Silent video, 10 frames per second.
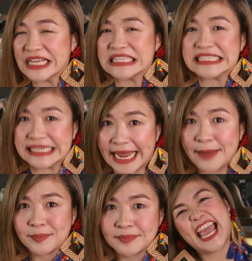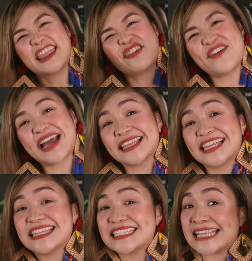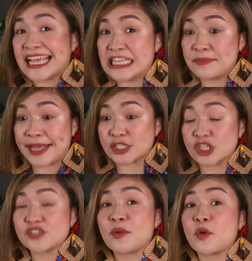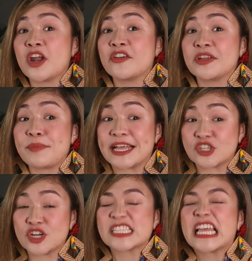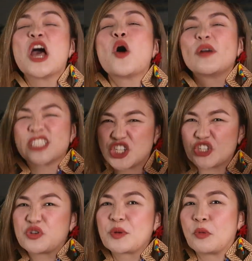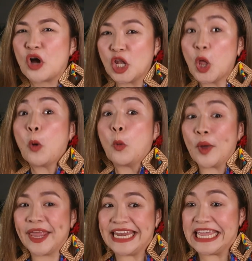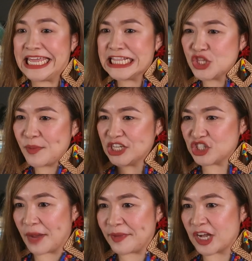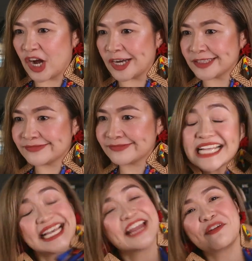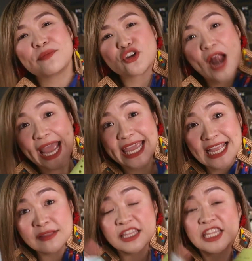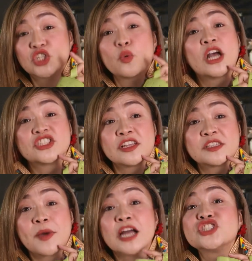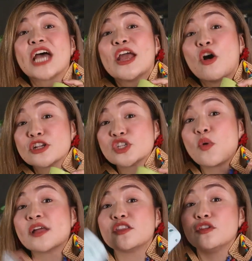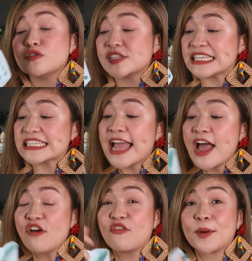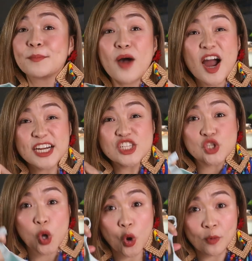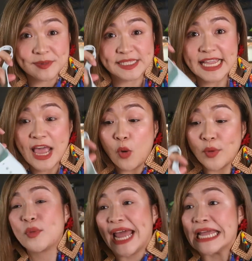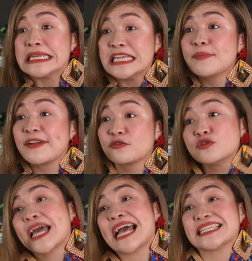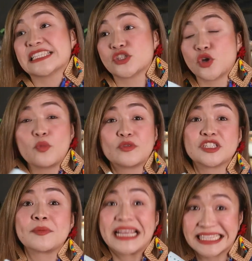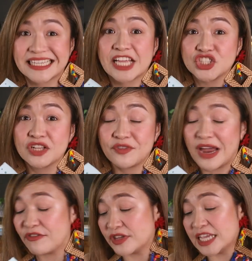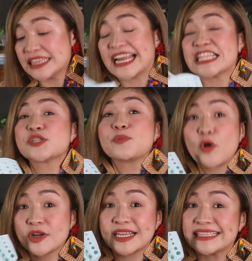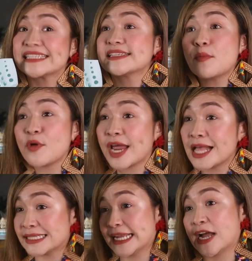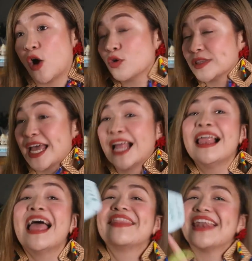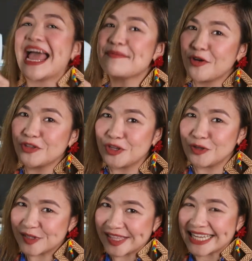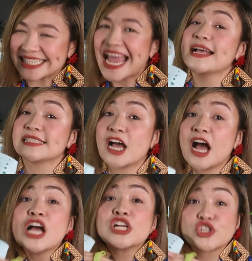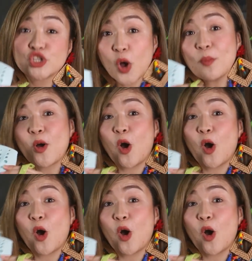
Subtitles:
to escape. And the fact that it is 19 pesos from 100 pesos was a sure ball win into my shopping cart. Aside from drying the dishwashing sponge, I also want to use this for bar soaps. When I need my fruit acid soap, which is my essential for everyday, transported somewhere else like a hotel, then I'm going to use this as a soap